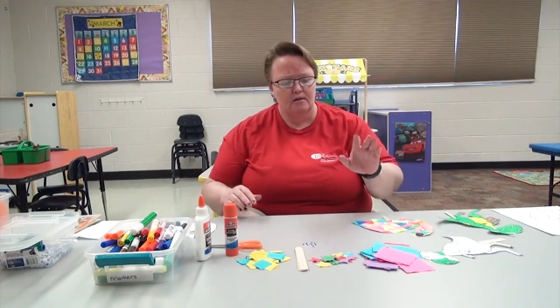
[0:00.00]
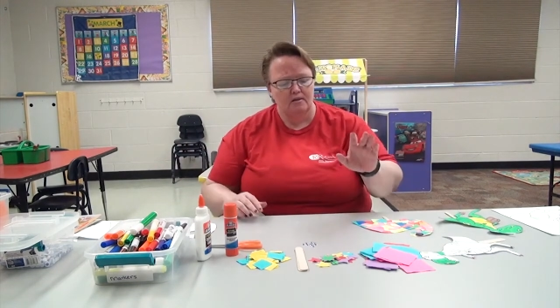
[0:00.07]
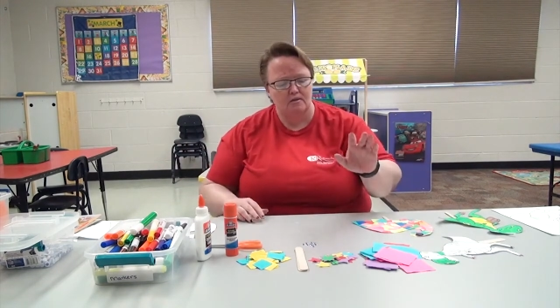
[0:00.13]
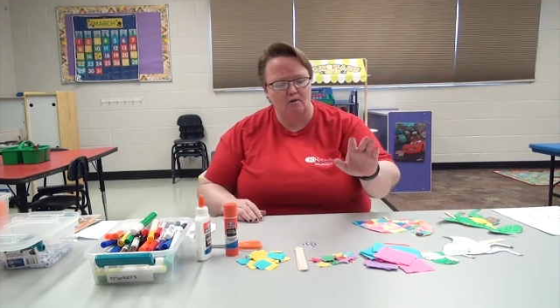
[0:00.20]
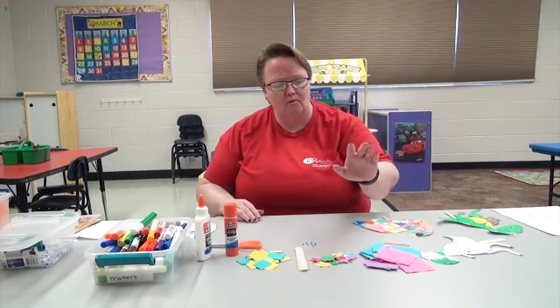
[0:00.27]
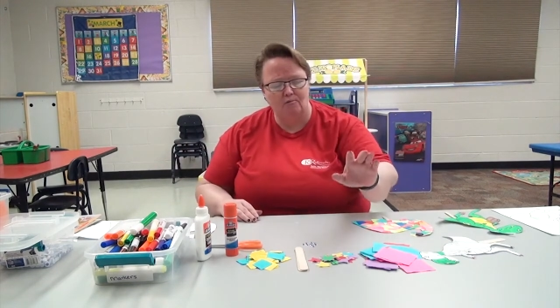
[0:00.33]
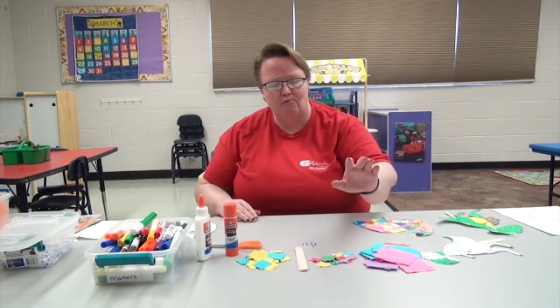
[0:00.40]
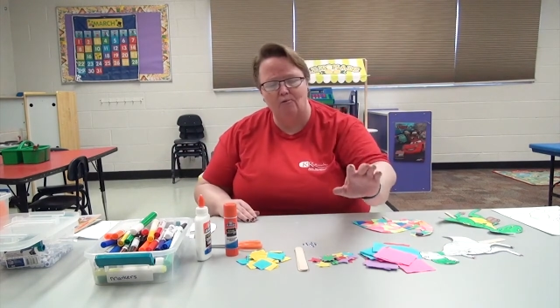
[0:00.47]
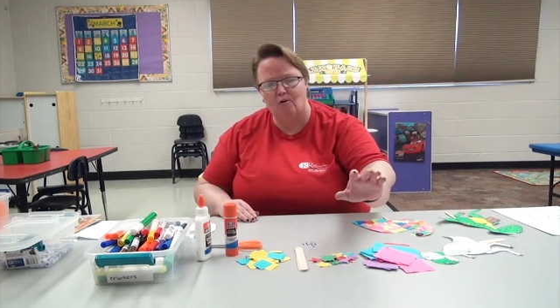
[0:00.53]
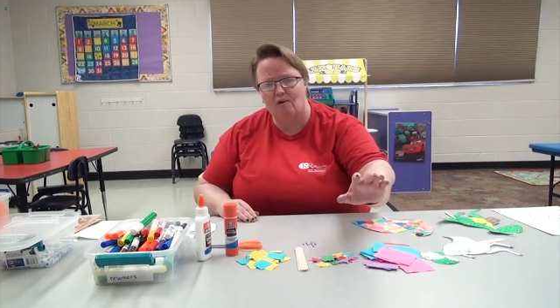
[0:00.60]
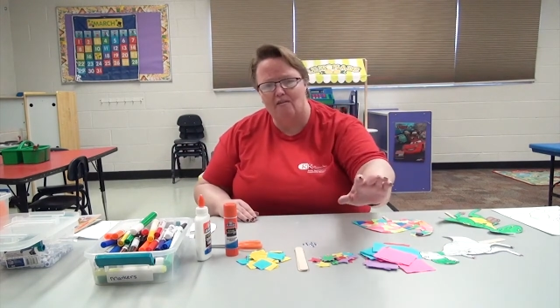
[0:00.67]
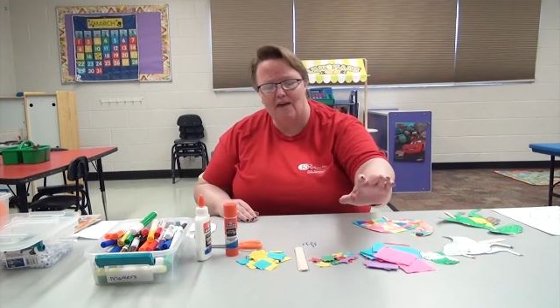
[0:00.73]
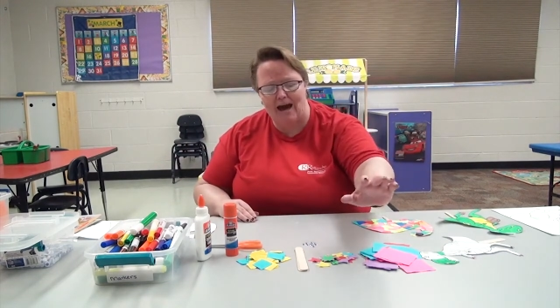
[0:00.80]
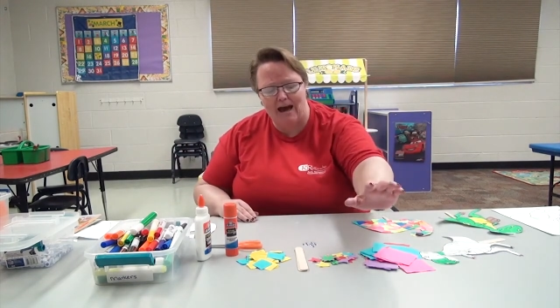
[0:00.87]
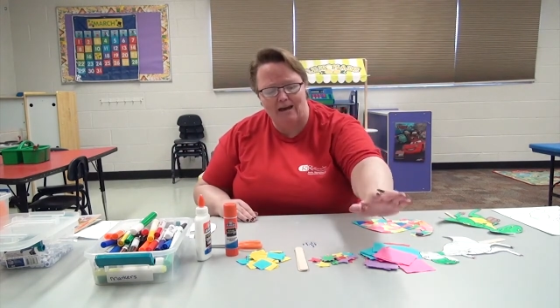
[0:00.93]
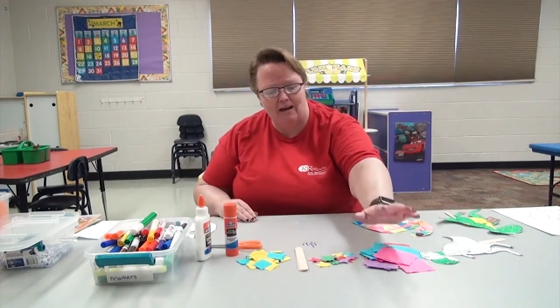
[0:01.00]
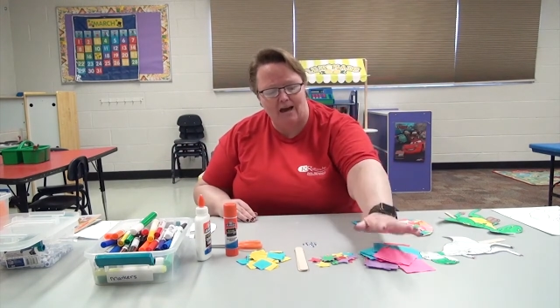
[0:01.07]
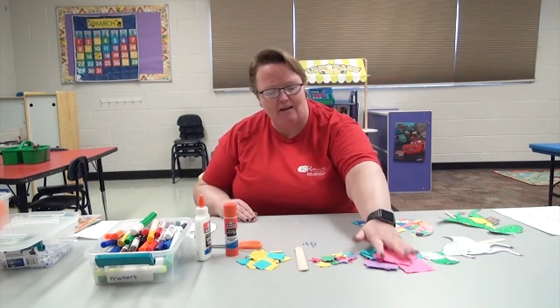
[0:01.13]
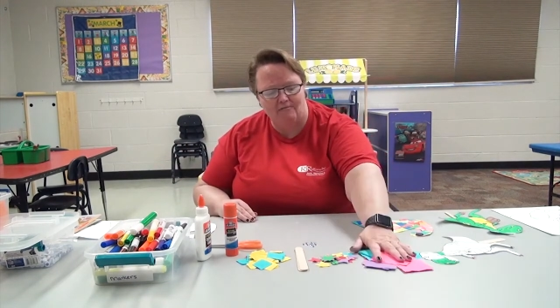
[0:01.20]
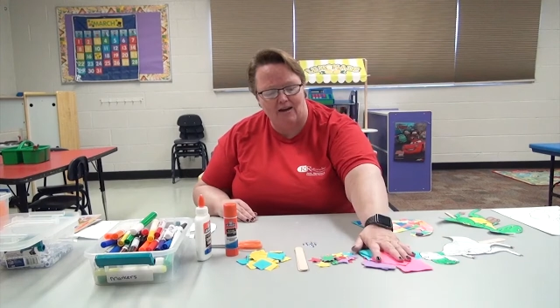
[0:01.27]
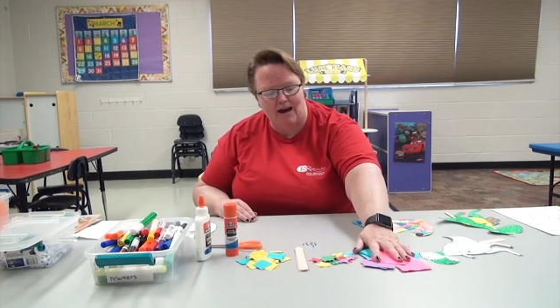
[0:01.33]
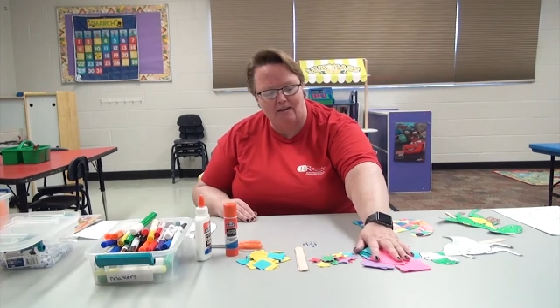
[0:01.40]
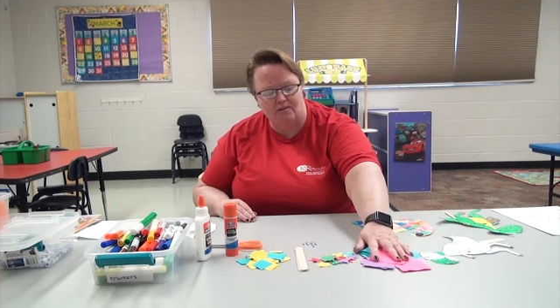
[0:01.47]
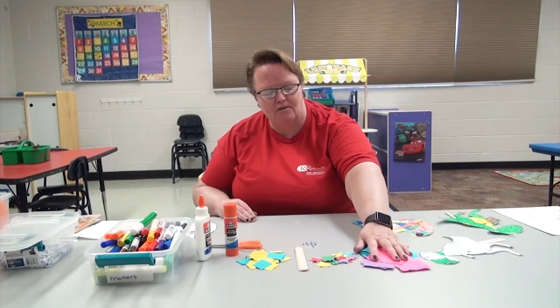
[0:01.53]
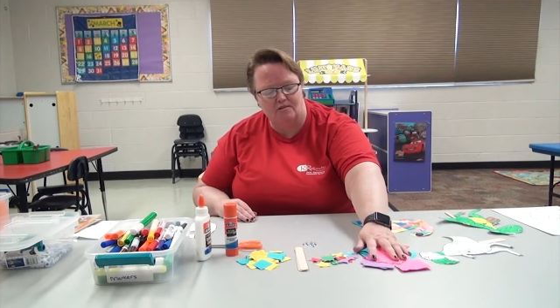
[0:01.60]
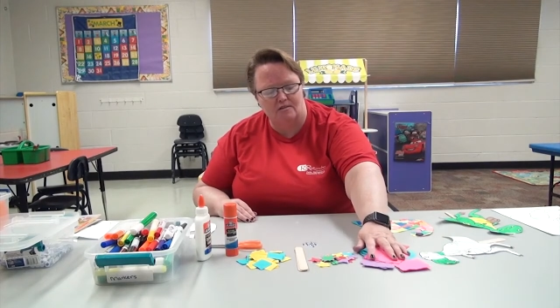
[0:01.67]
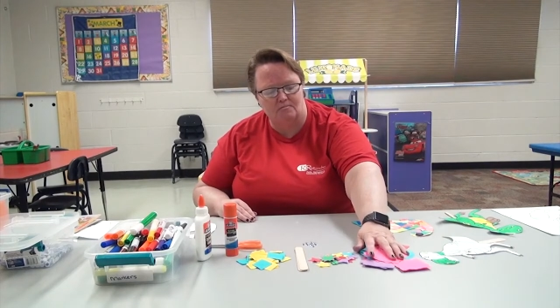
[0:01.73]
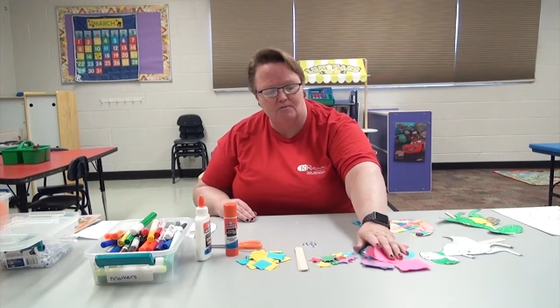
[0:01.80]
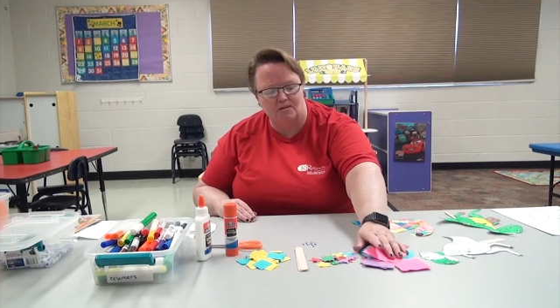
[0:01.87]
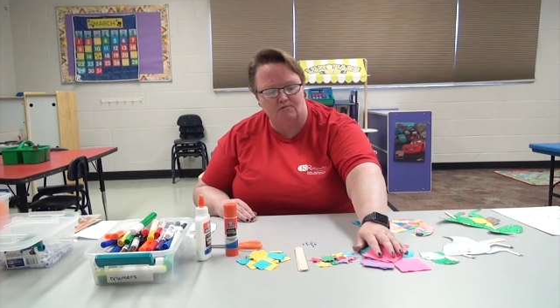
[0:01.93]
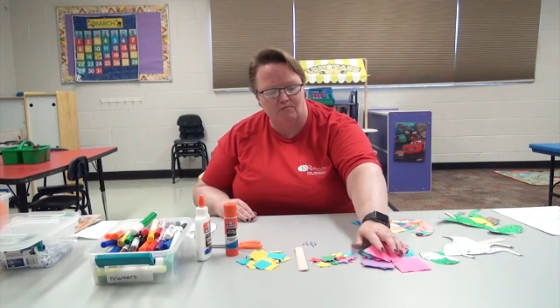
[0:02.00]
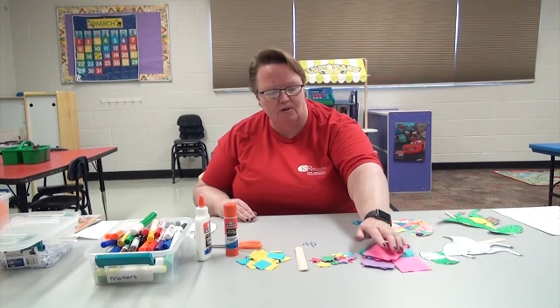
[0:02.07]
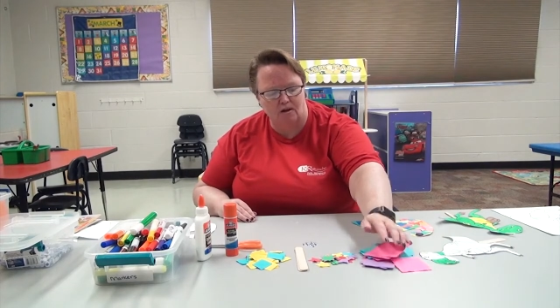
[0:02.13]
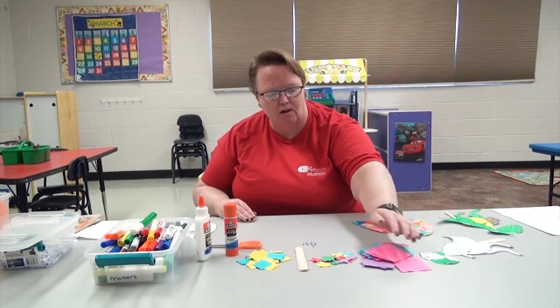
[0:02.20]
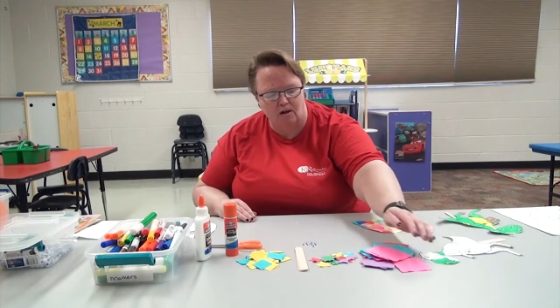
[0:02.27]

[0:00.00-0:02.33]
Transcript: So for that, I've gathered some different